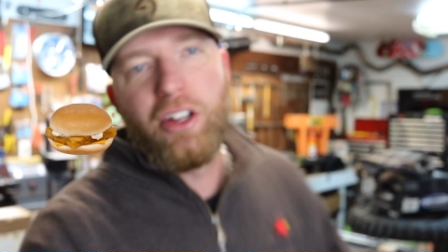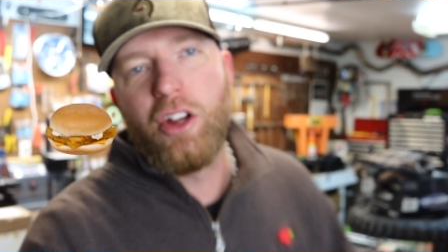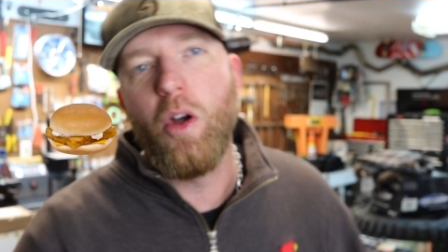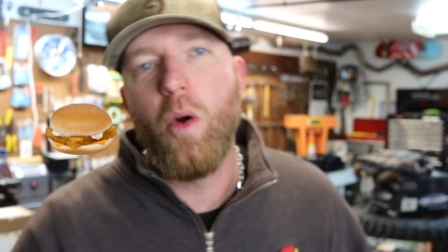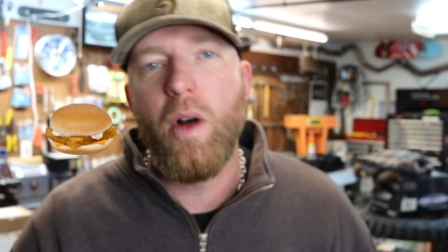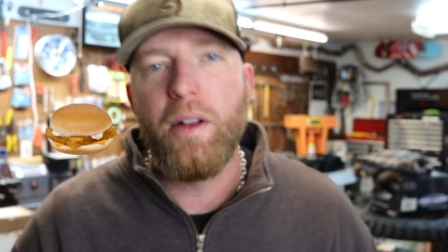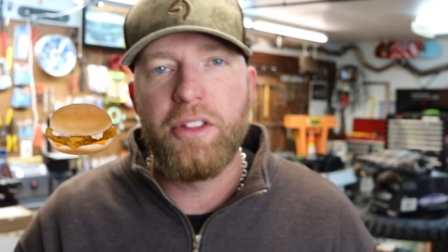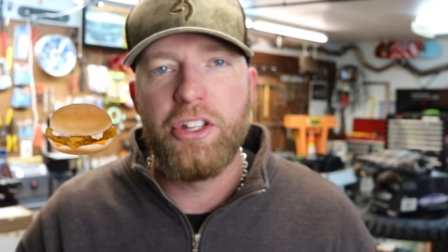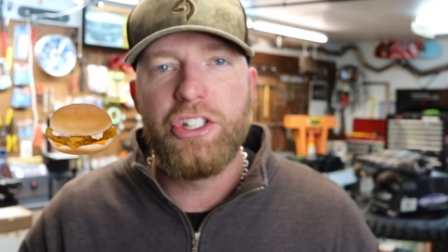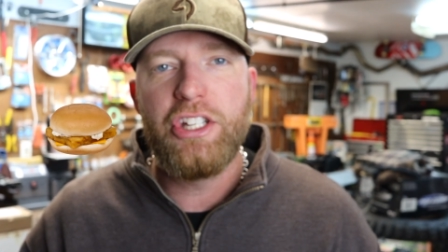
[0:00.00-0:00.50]
to
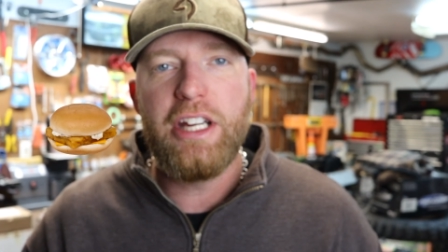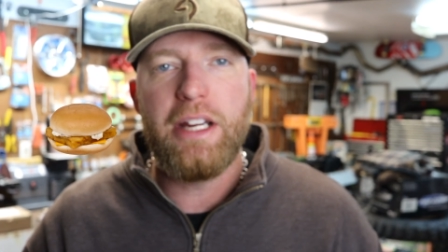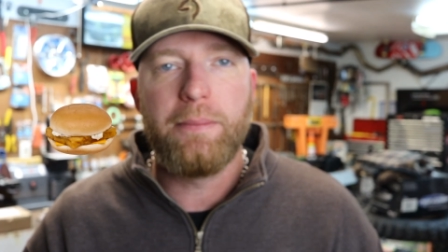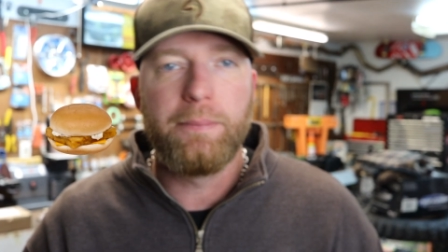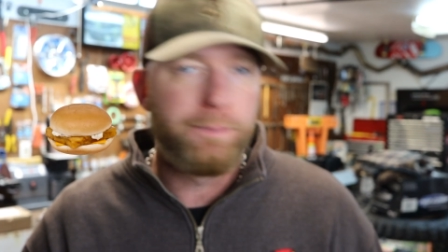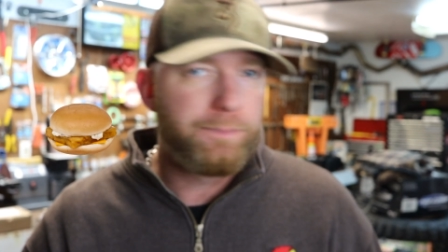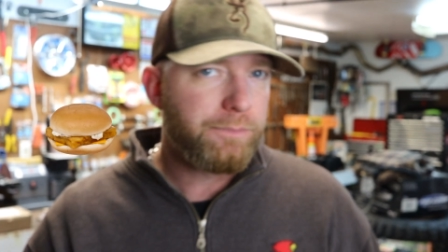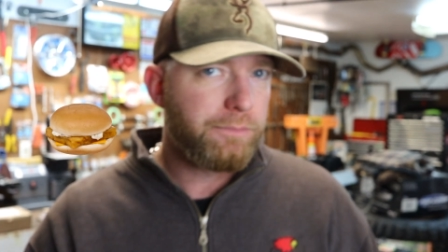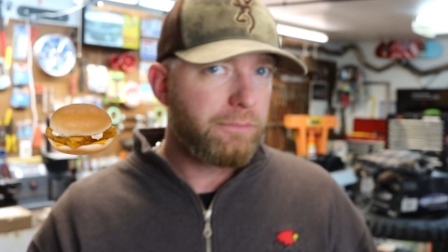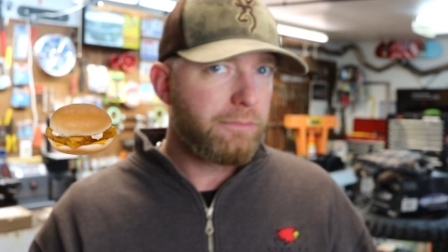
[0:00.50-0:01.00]
go on the
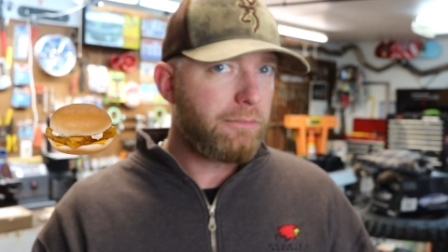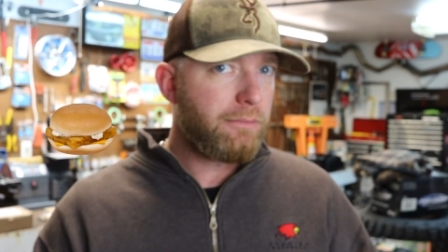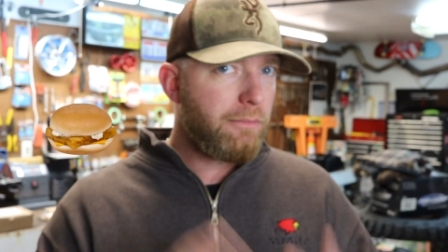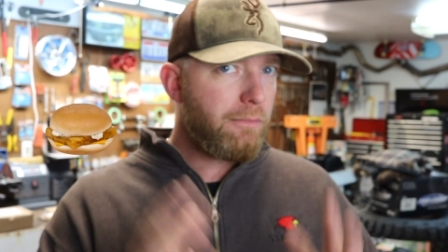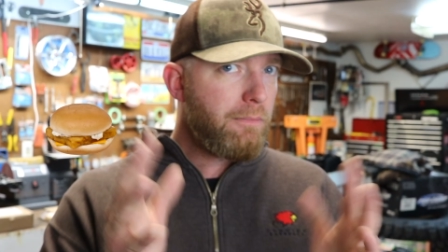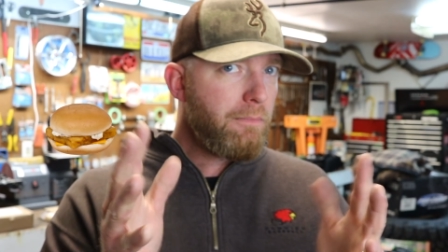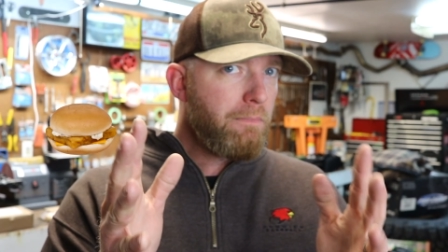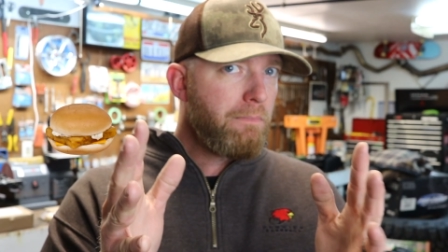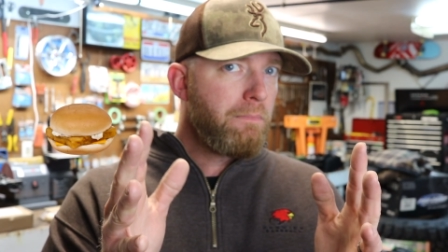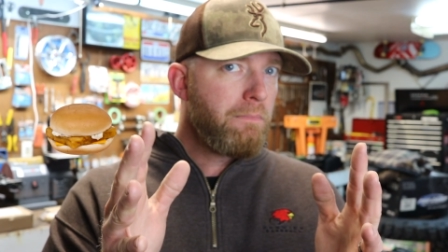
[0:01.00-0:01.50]
Jeep.
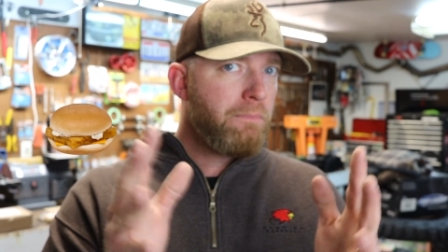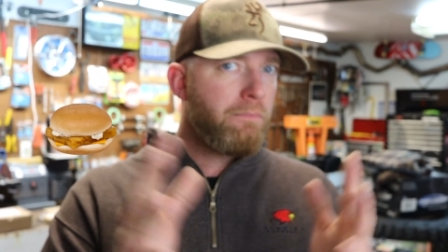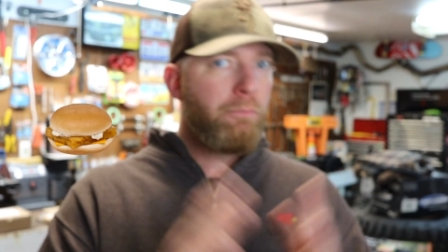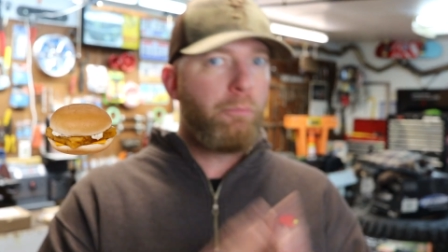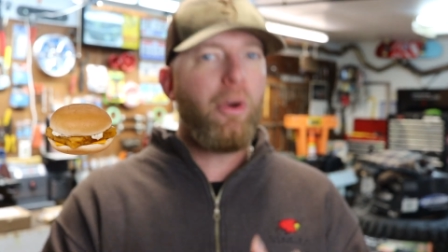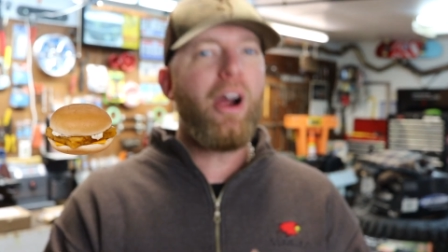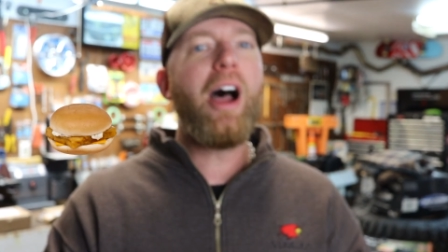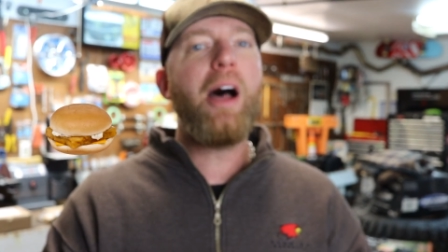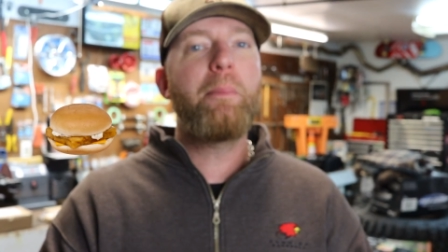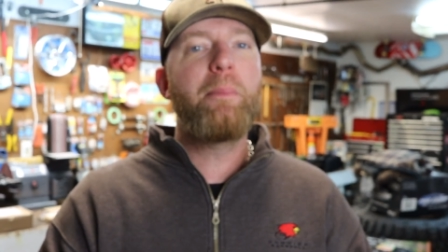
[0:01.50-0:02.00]

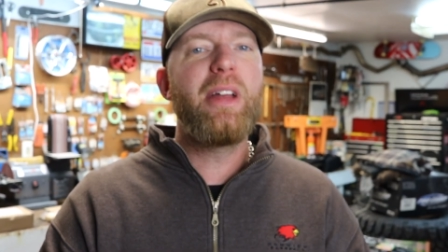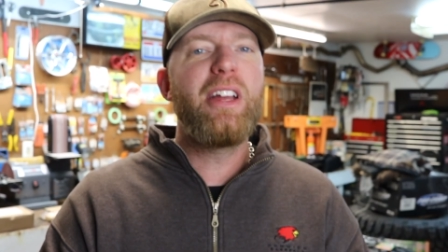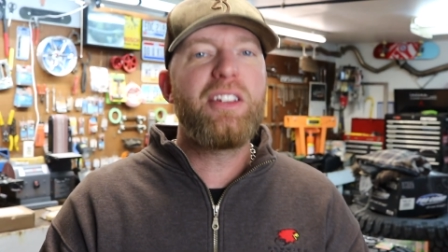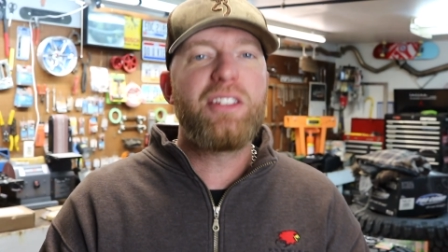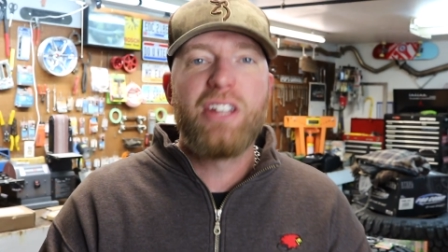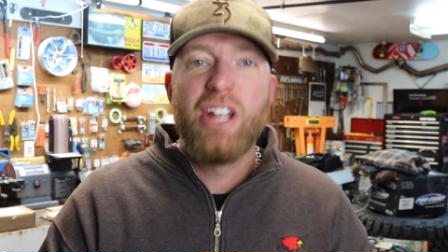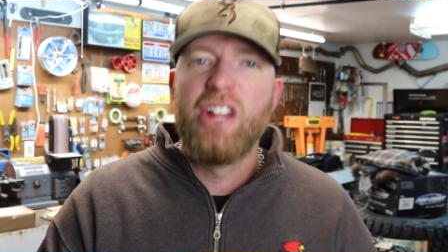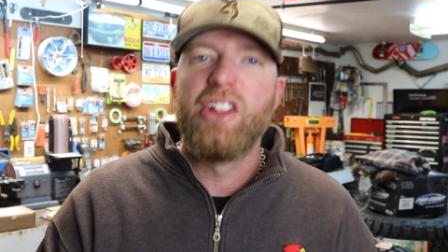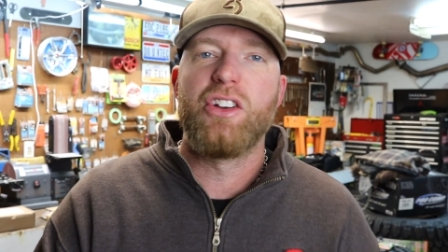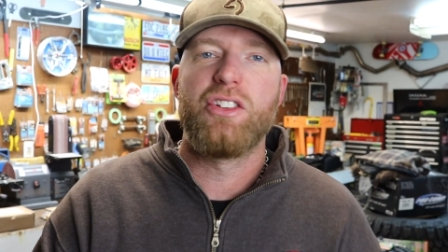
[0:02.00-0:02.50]
Problem
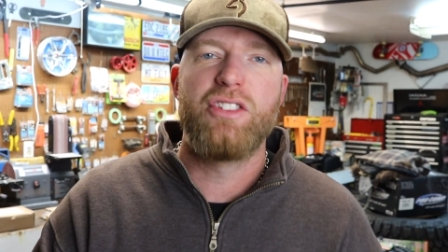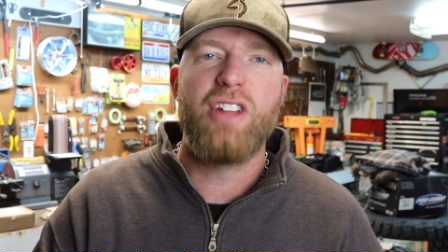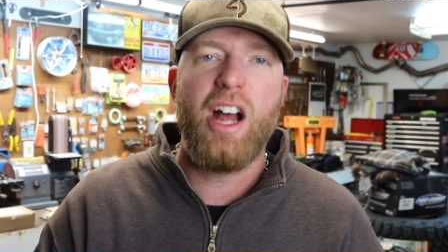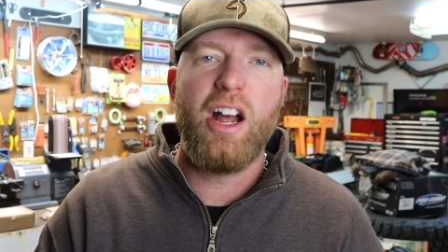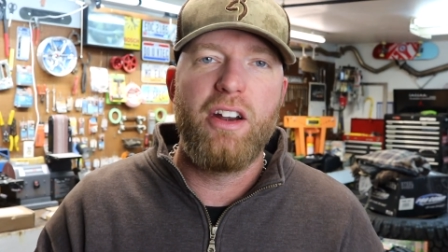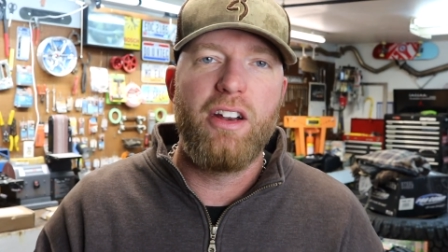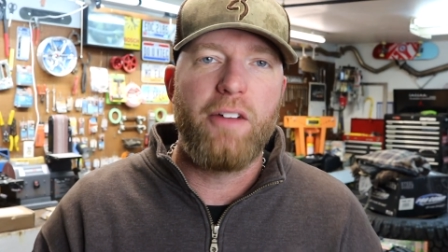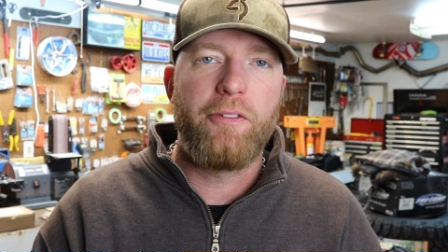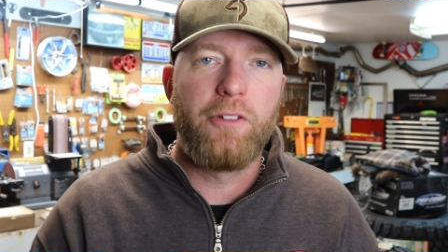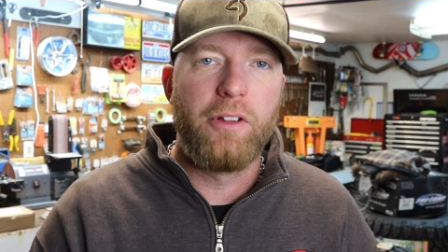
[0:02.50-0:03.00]
is, there's
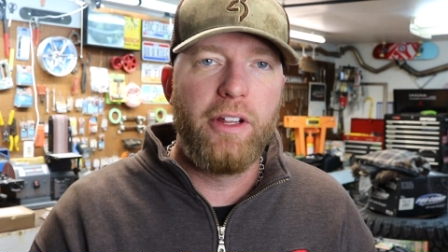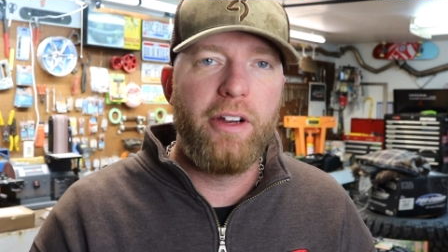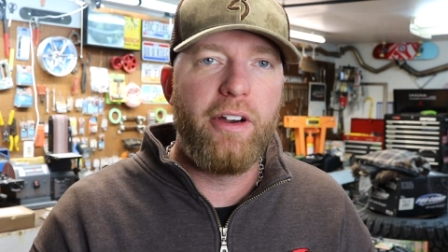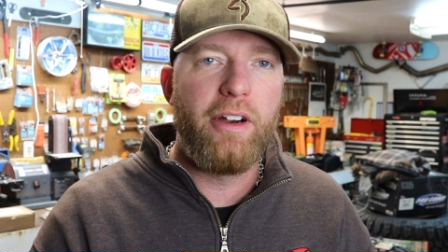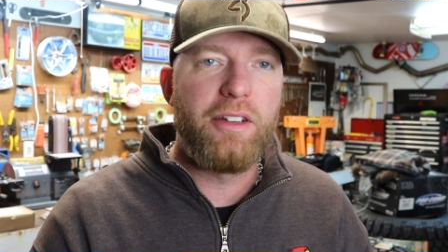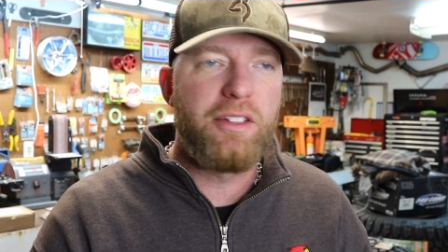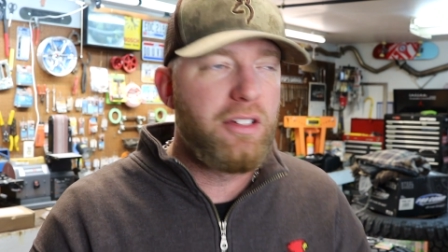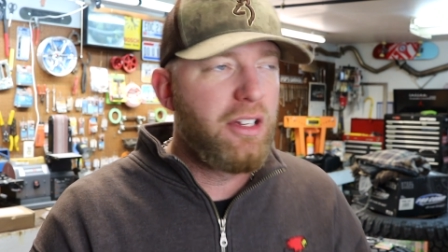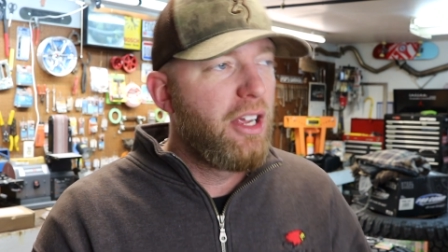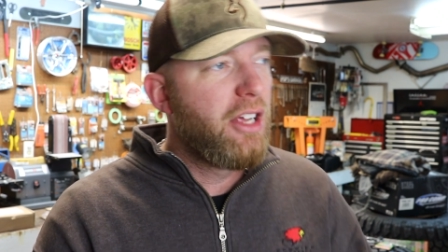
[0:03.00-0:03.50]
not enough
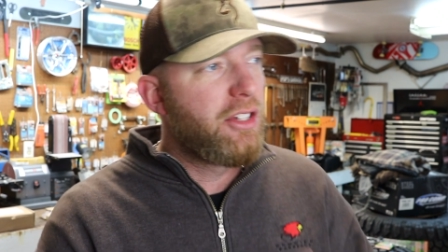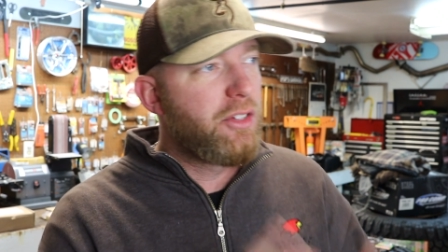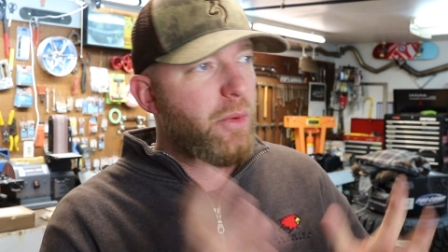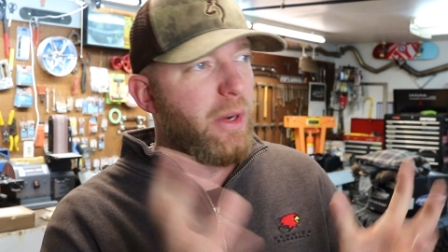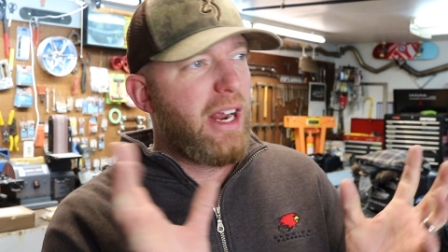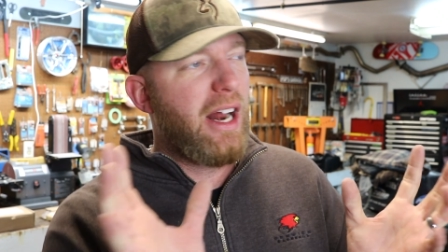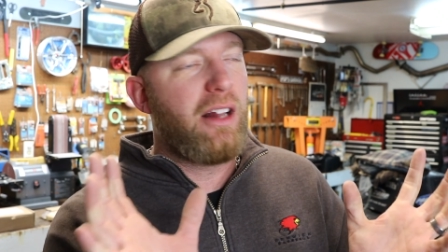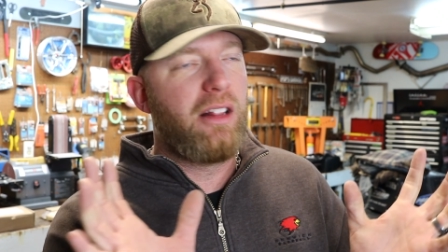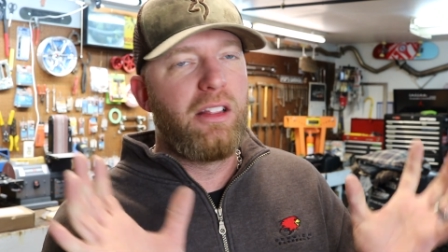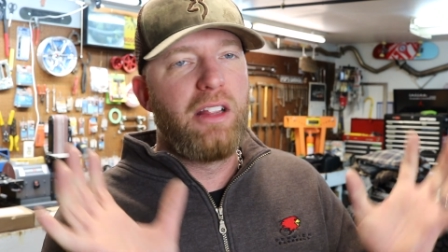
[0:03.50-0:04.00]
clearance, so
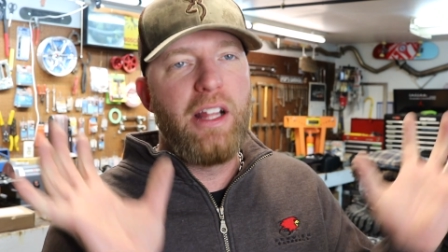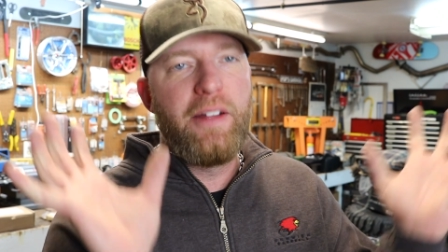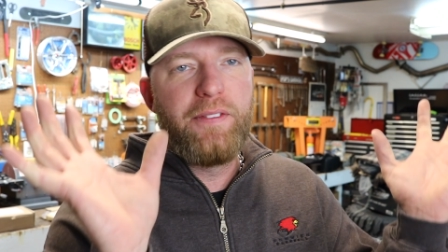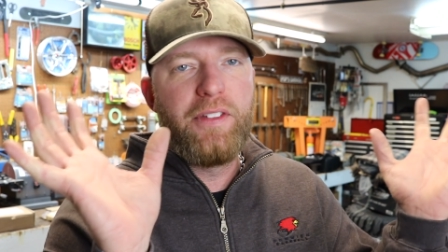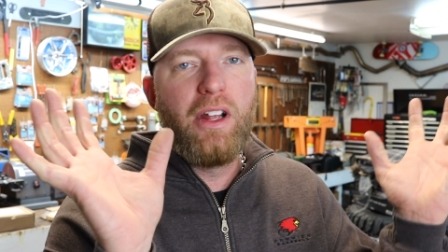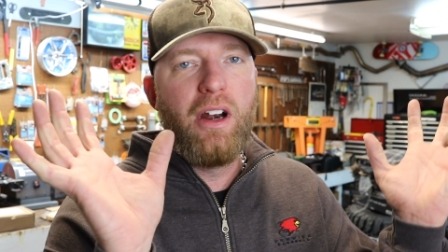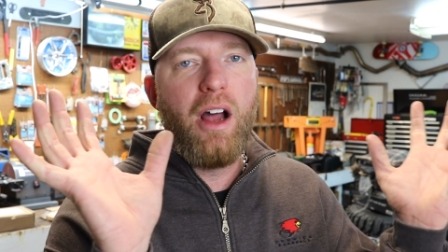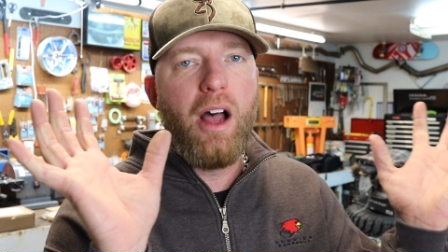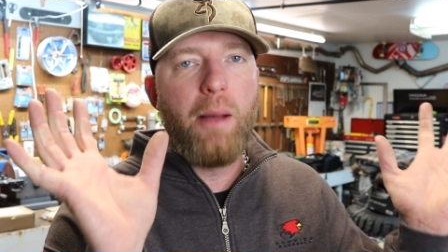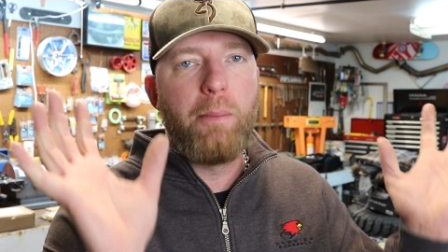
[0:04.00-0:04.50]
we gotta
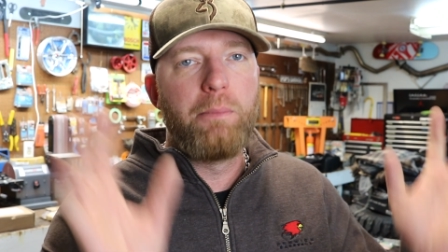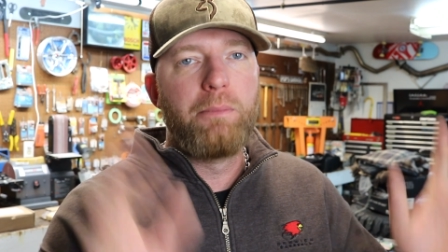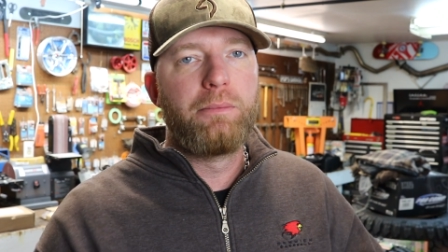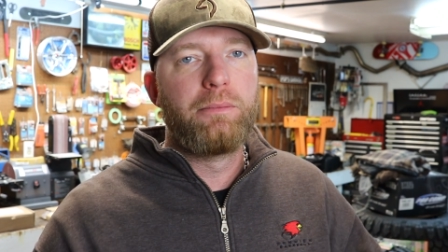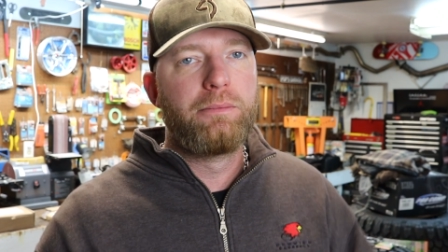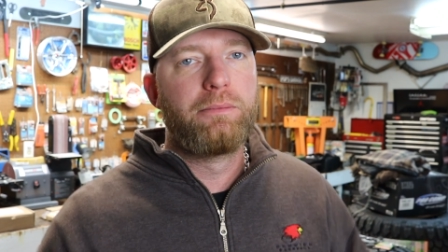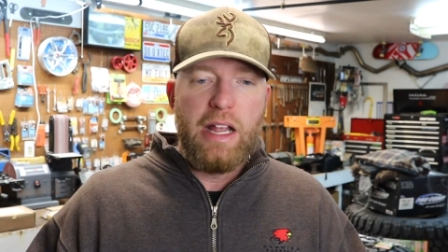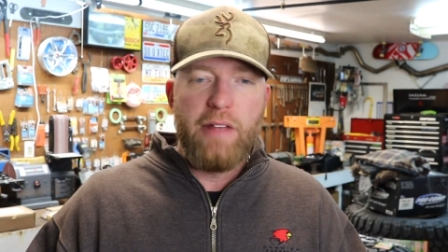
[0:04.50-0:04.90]
lift it up.